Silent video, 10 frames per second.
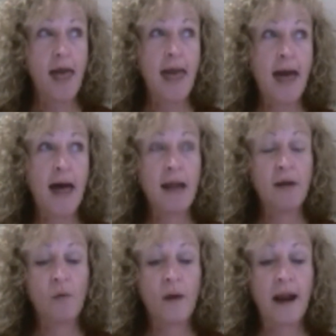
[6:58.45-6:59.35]
And
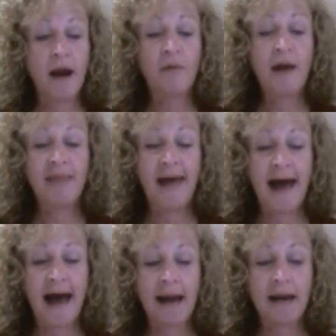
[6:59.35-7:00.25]
when I read
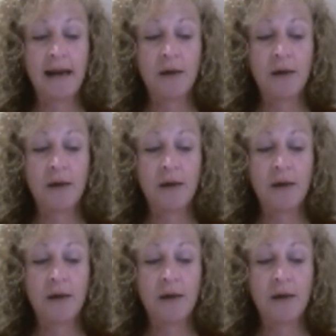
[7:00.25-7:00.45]
that,